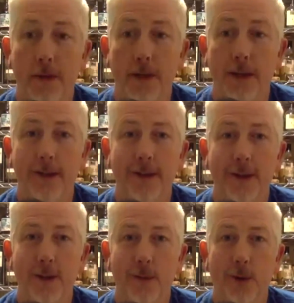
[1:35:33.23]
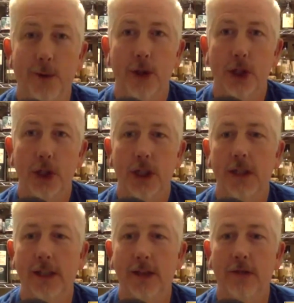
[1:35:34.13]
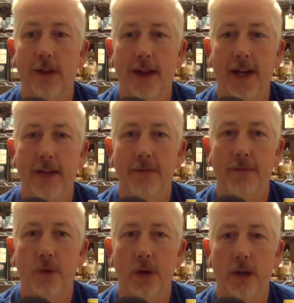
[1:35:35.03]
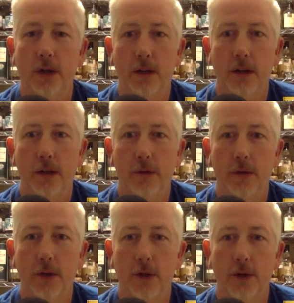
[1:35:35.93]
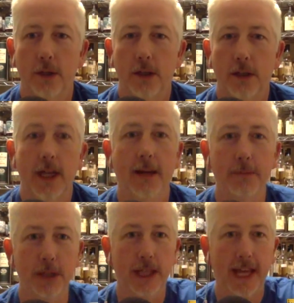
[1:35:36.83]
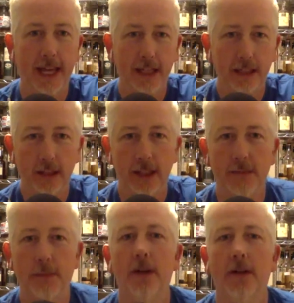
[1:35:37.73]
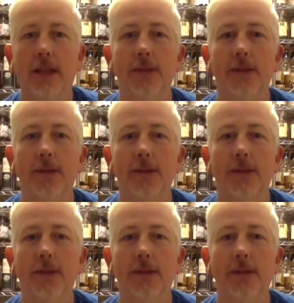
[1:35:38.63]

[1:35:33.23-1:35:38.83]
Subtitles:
that watched either live or recorded. Time delay, as Bart keeps